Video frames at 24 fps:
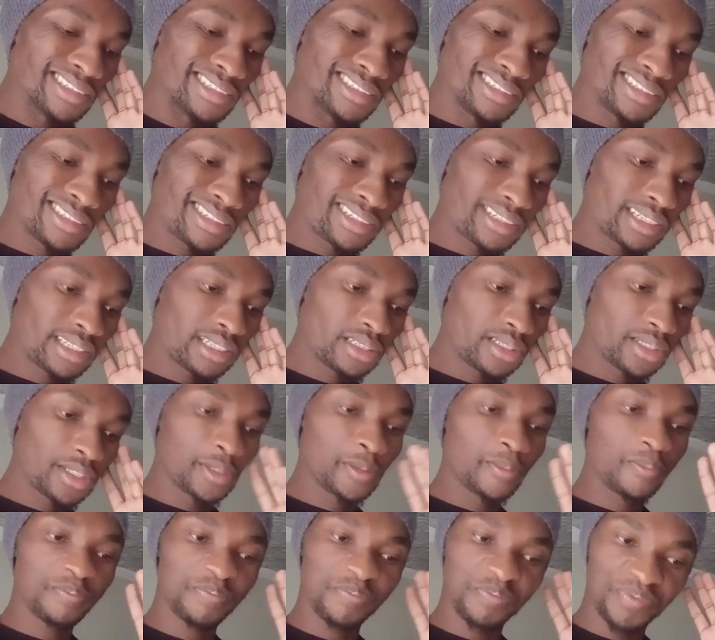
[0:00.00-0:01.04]

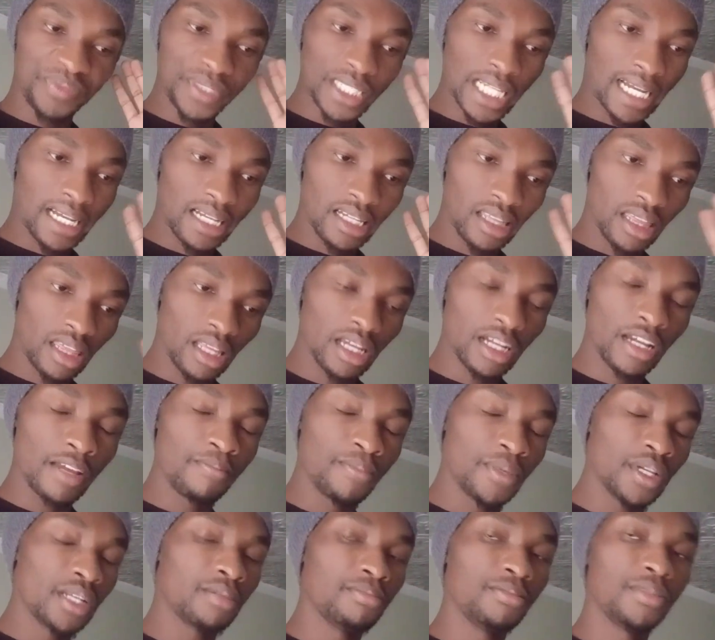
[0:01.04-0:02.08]
I think I
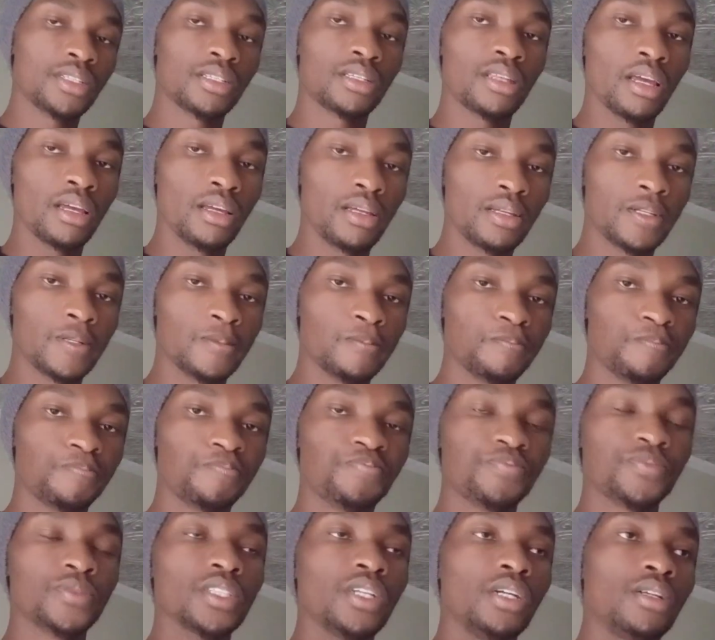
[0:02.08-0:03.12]
made a mistake.
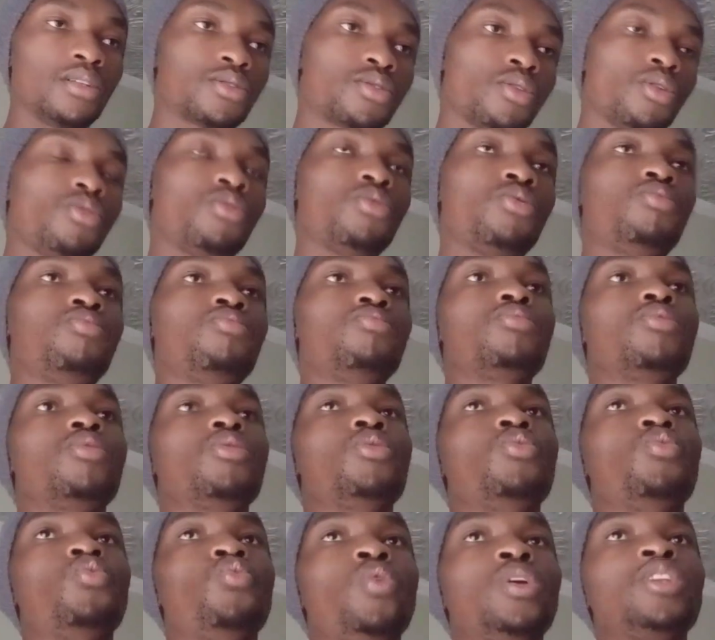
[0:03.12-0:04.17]
So
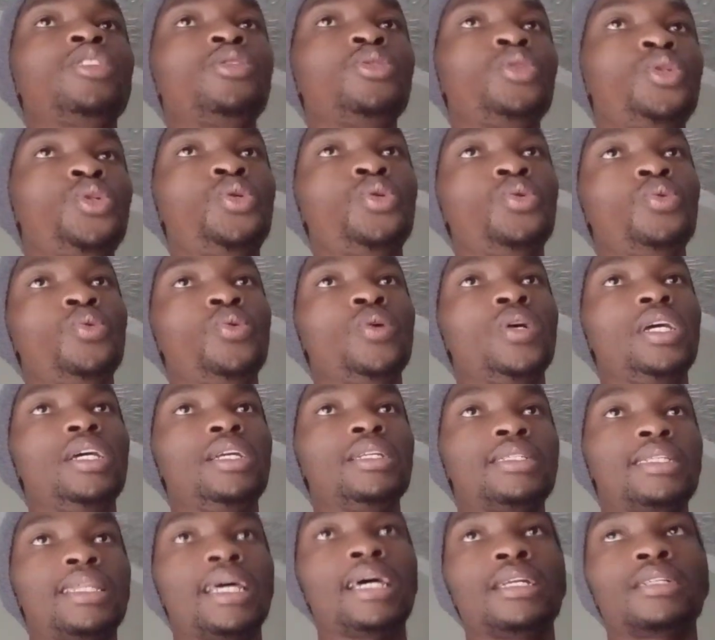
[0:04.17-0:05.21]
what you do
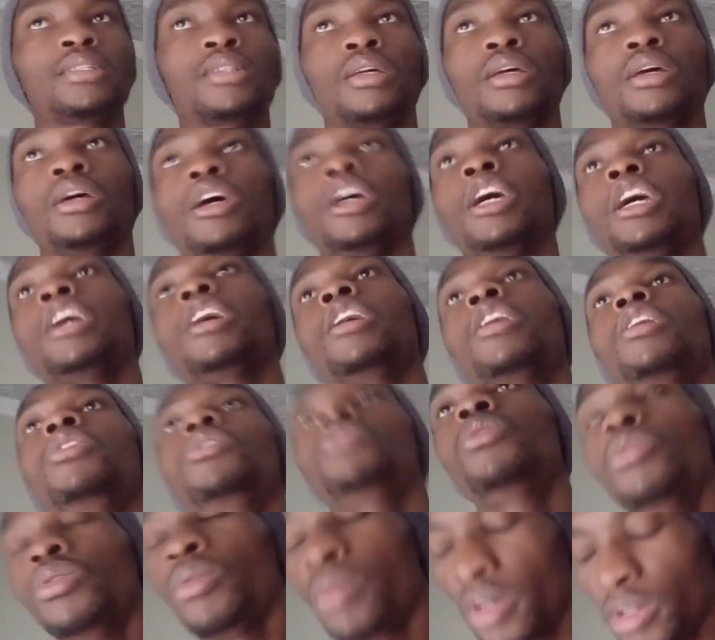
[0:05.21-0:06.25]
is that
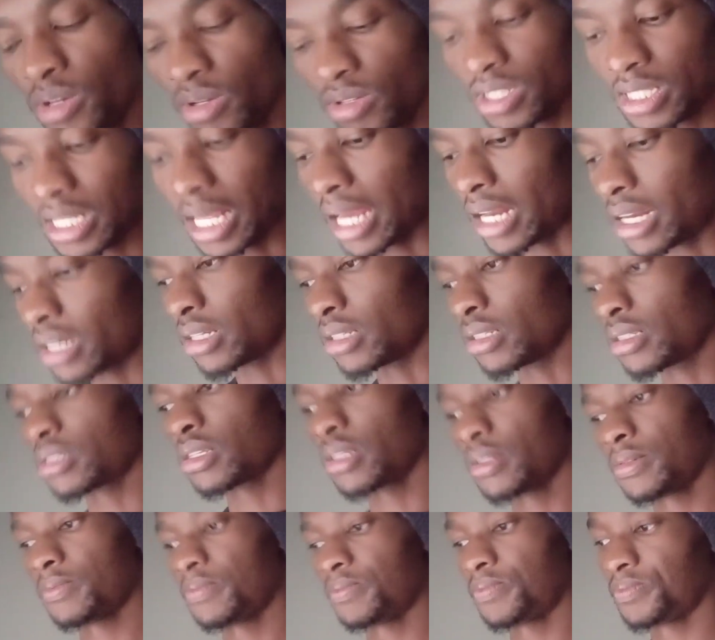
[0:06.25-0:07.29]
lower your standards,
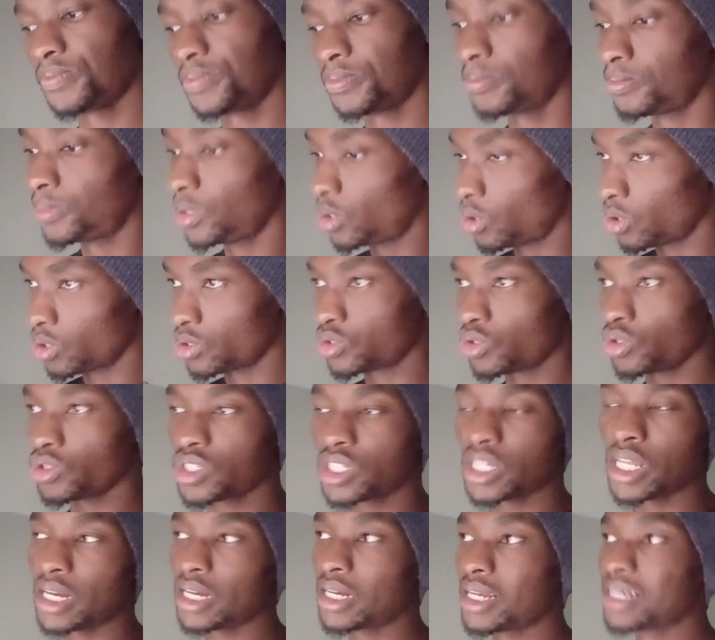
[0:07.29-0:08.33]
because your
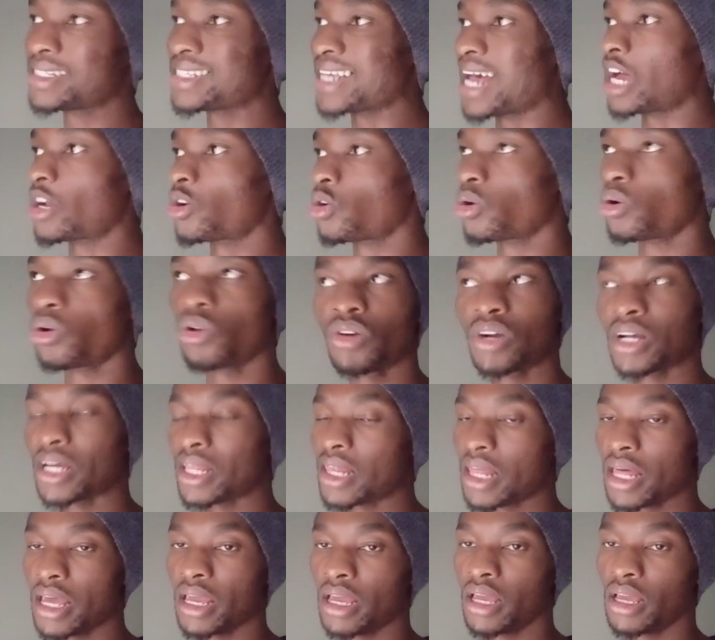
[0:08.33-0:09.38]
standards are no longer
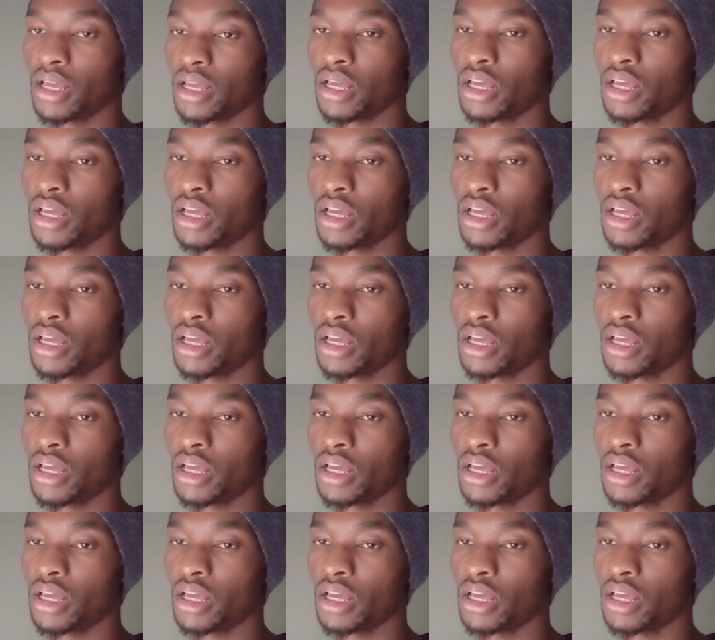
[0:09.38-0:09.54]
there.